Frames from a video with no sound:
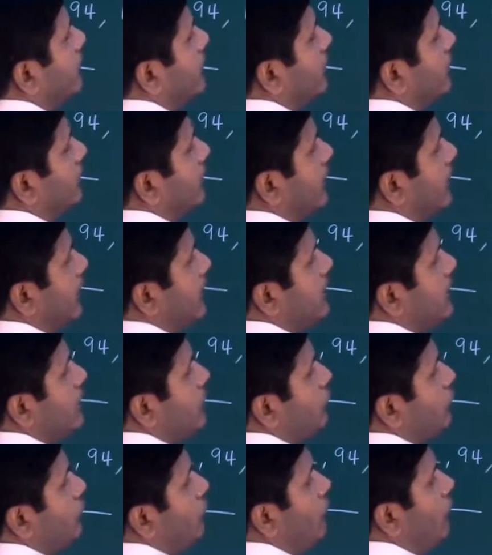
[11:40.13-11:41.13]
Okay?
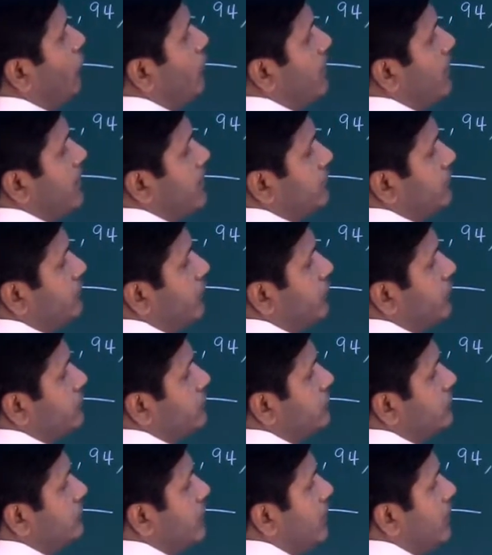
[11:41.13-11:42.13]
4 minus 4 is
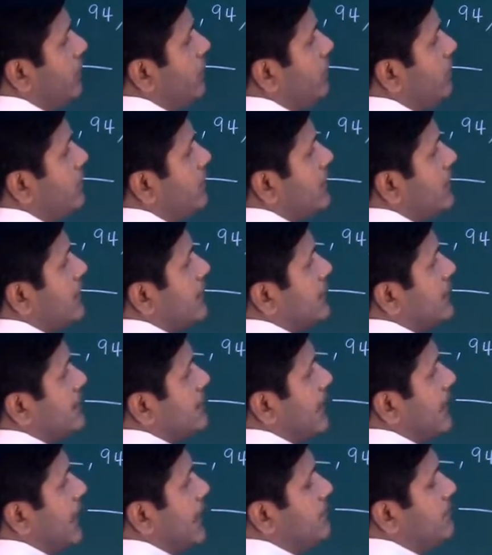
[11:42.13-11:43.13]
0.
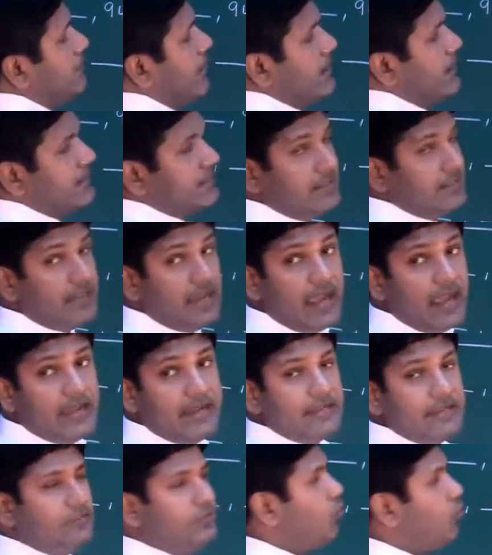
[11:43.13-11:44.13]
10 minus
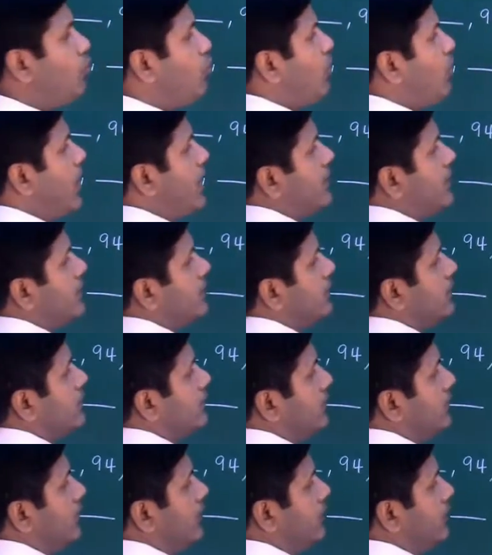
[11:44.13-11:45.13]
9 is 1.
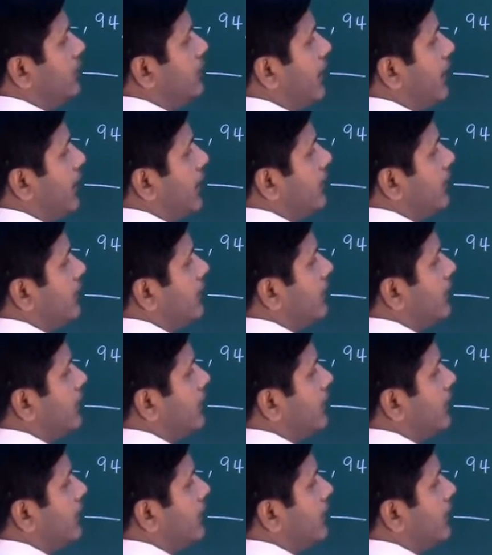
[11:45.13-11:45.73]
Look at that.